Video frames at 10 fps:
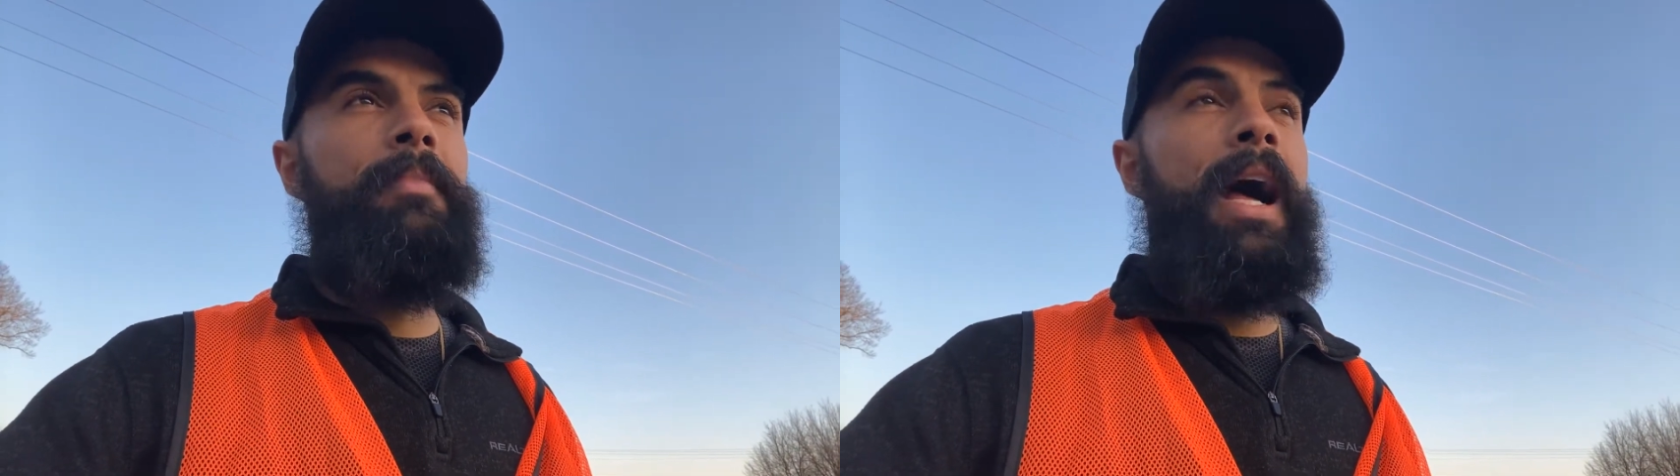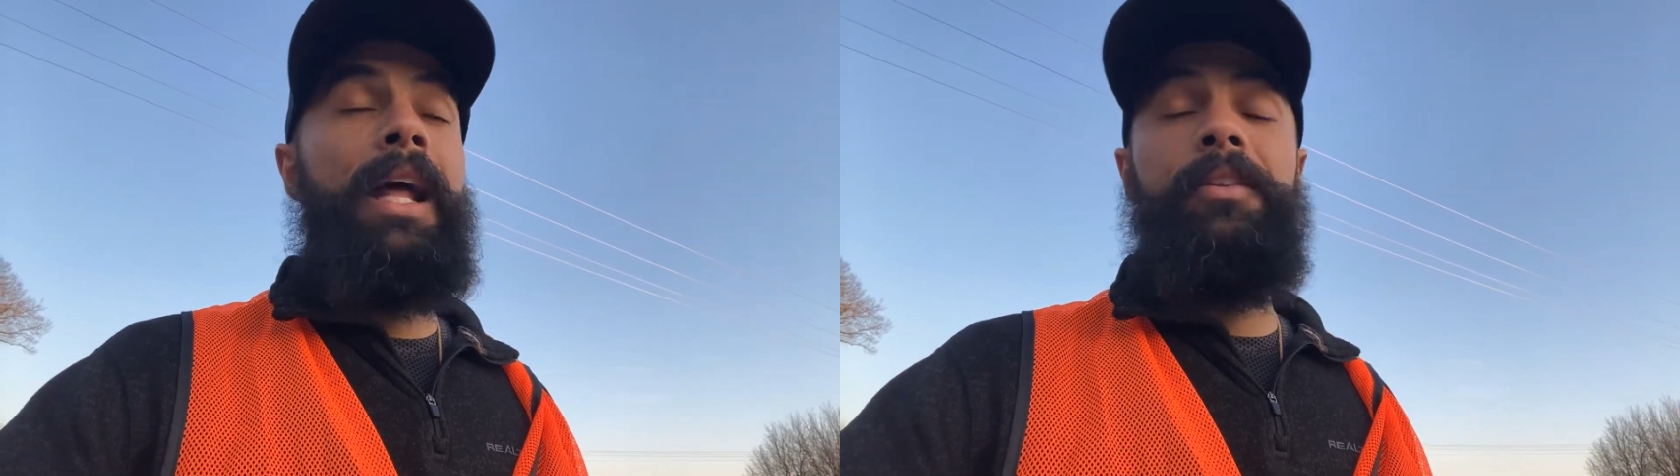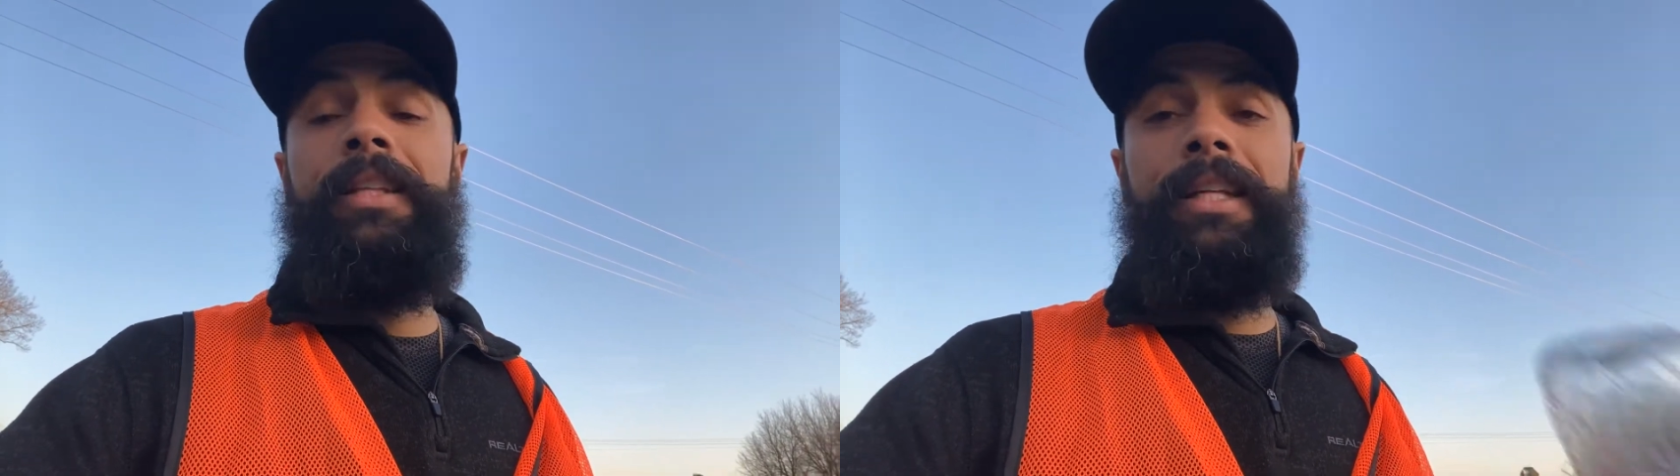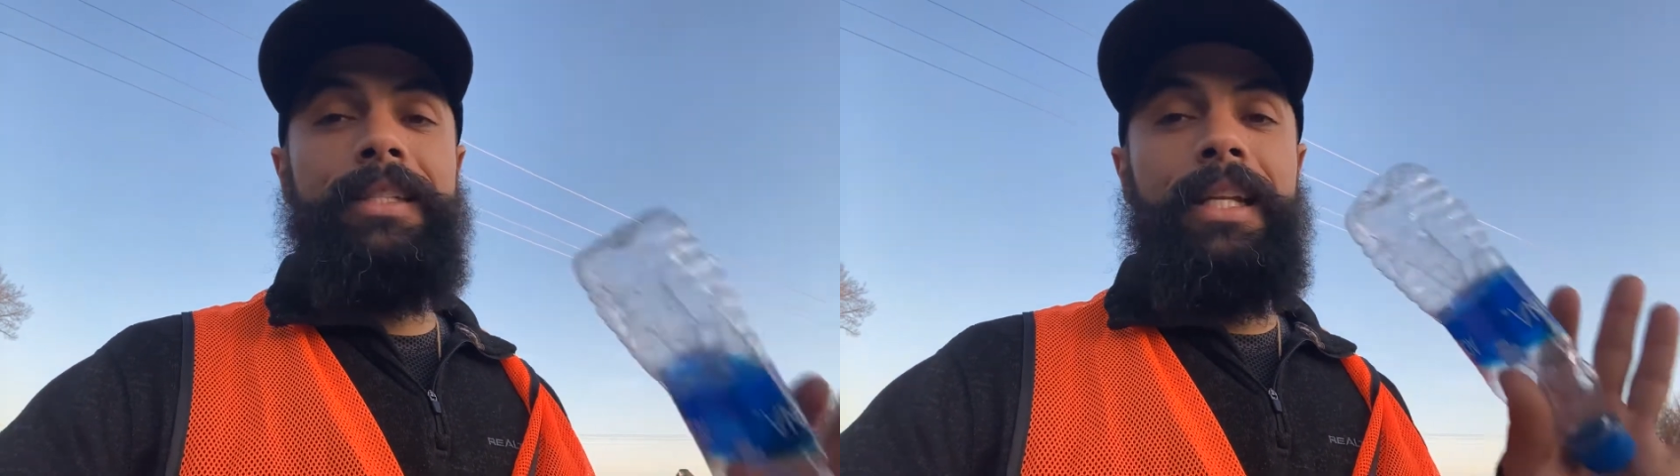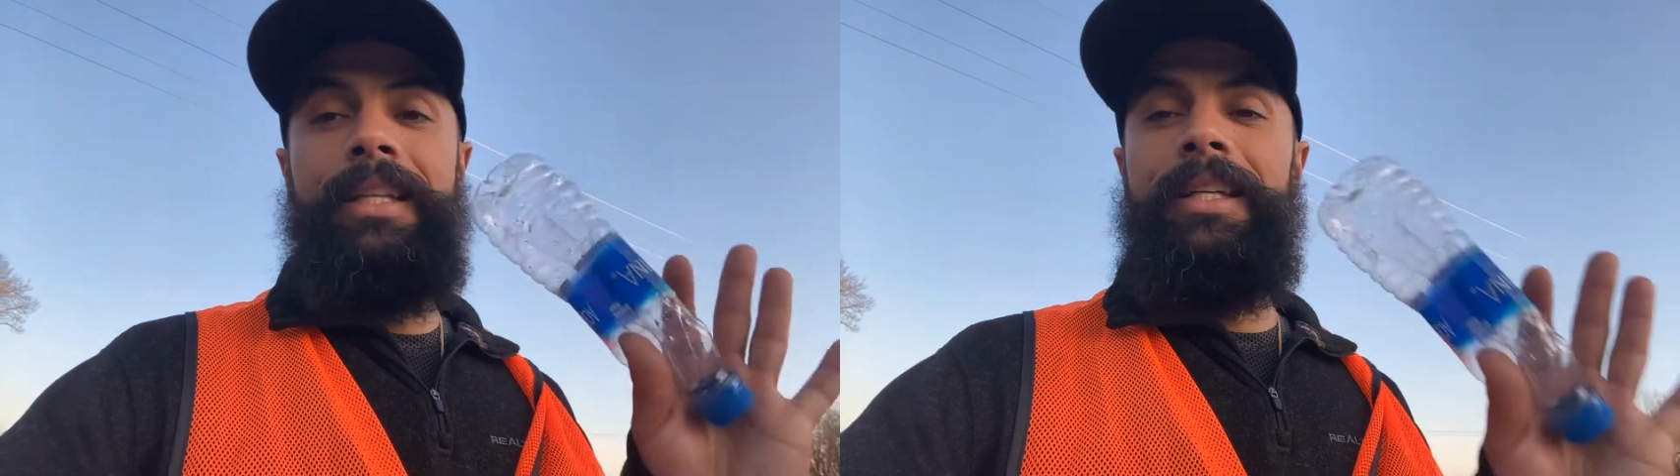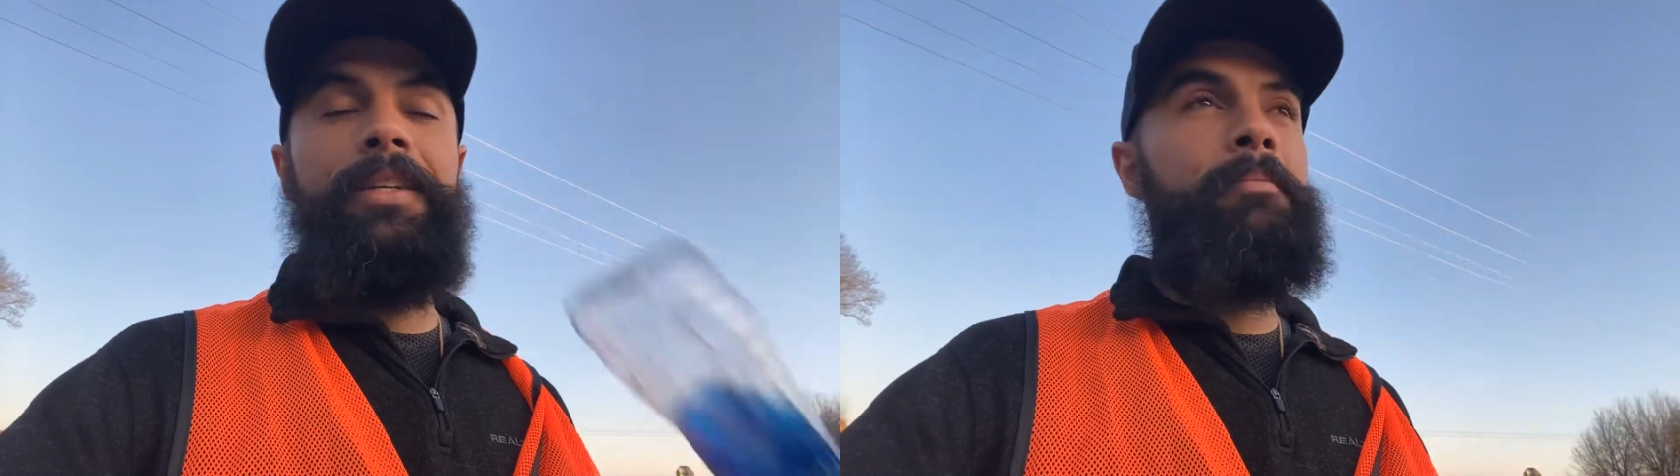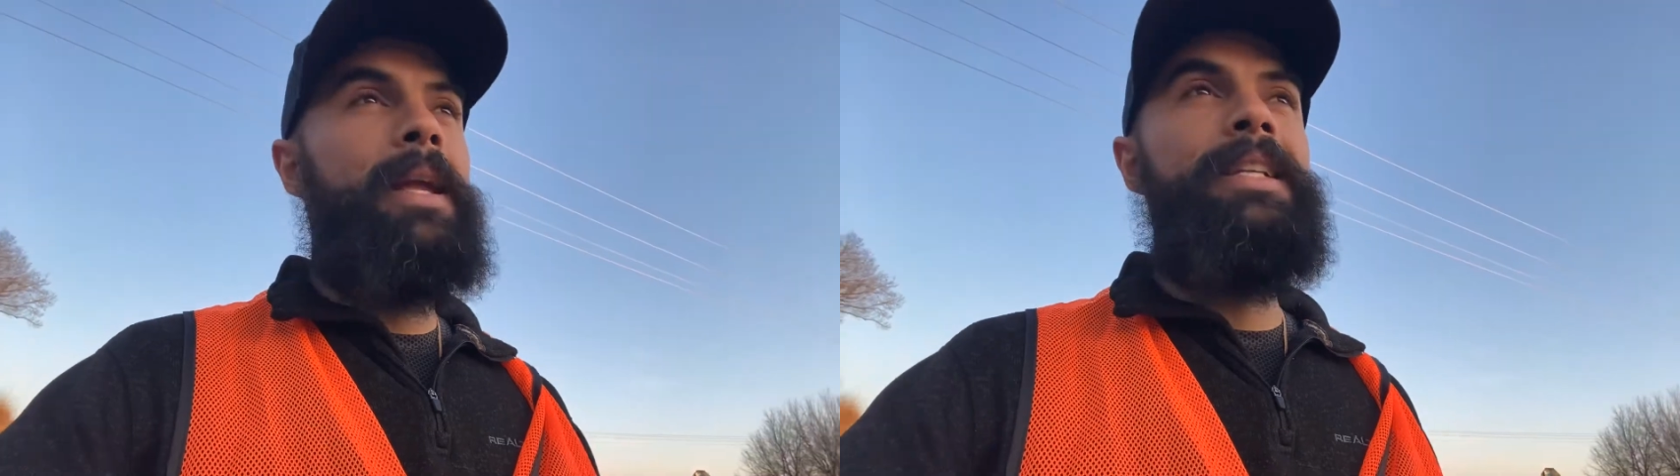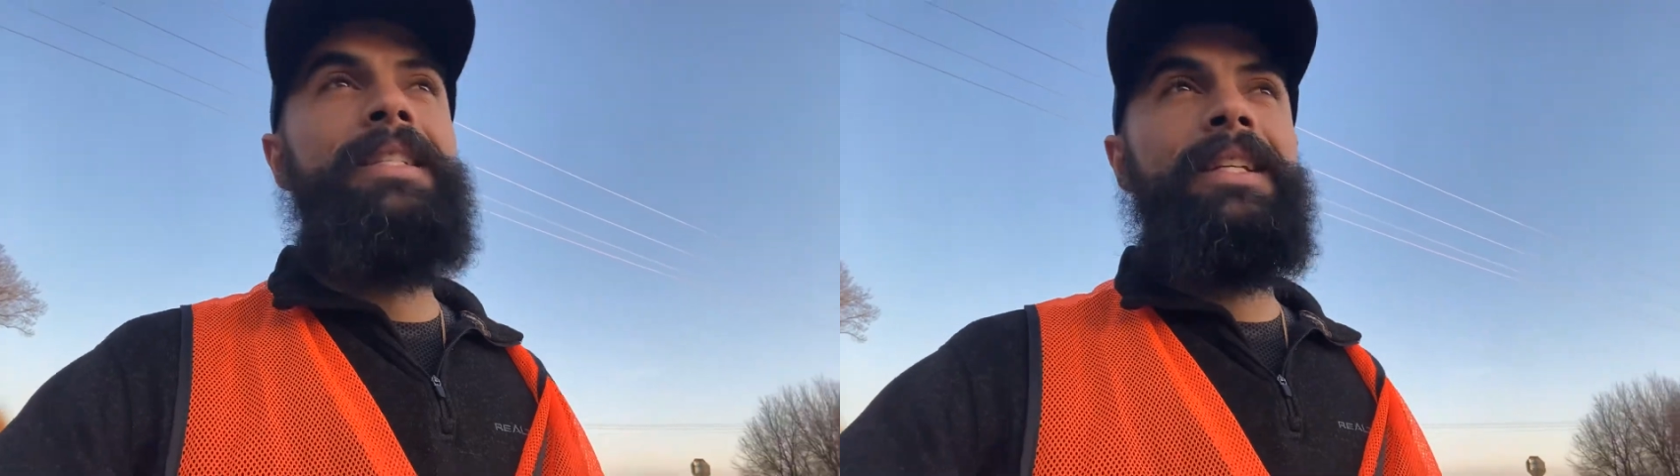I don't think it's anything amazing.